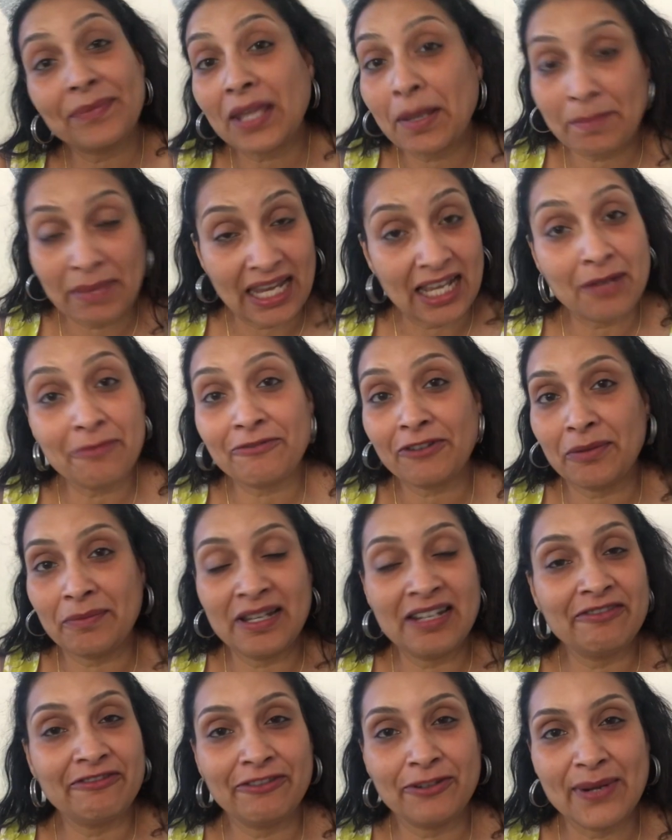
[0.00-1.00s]
makeup from
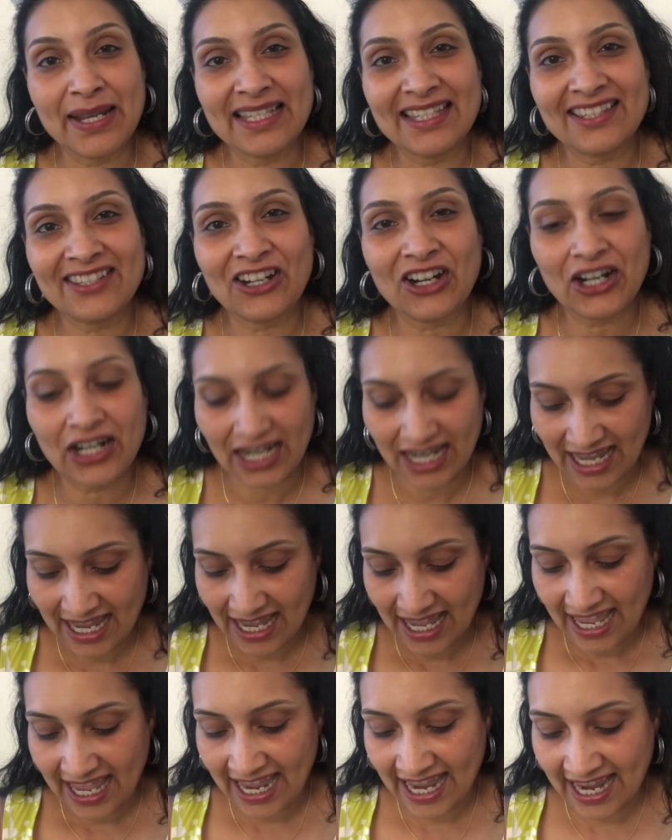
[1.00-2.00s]
Influenster,
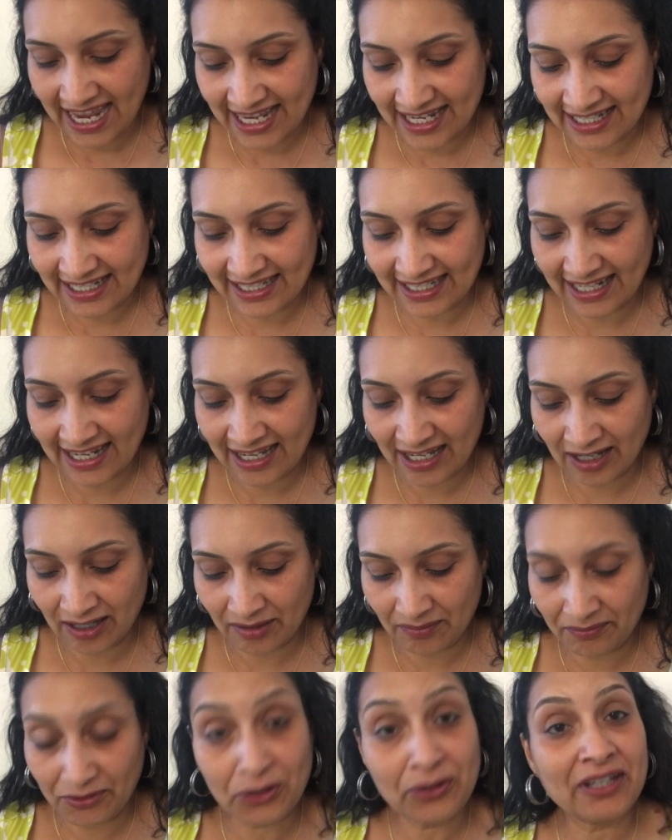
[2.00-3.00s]
and
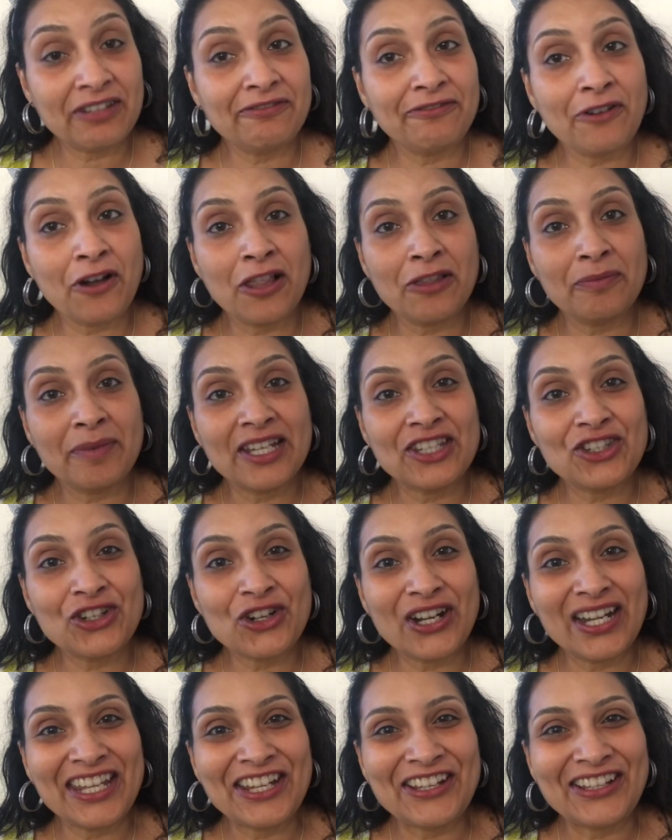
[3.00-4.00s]
you can follow my
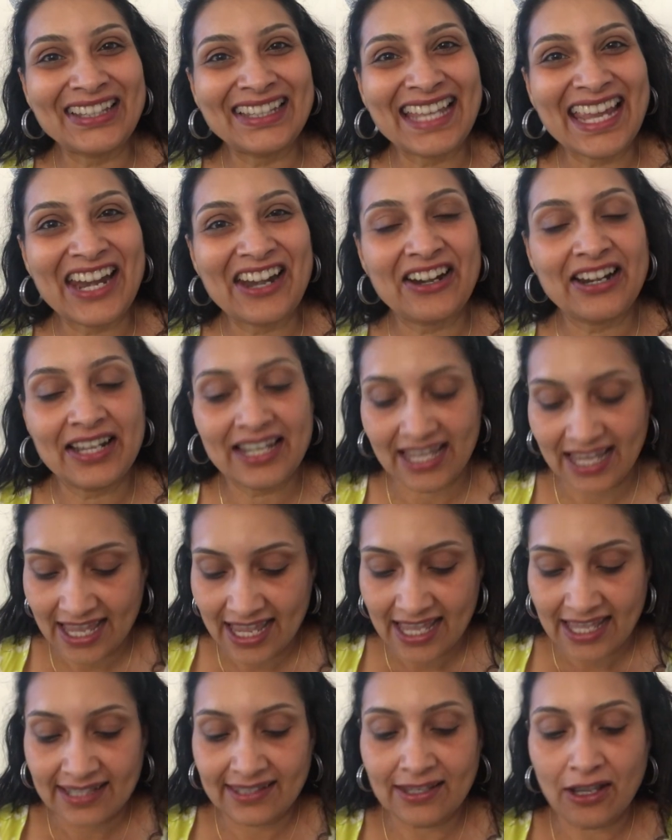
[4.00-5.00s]
journey on there.
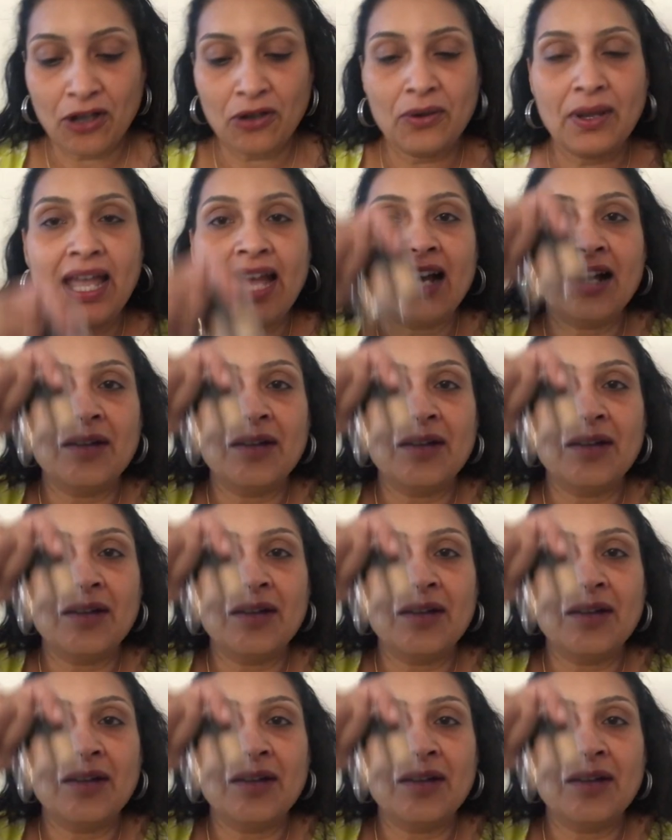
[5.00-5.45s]
So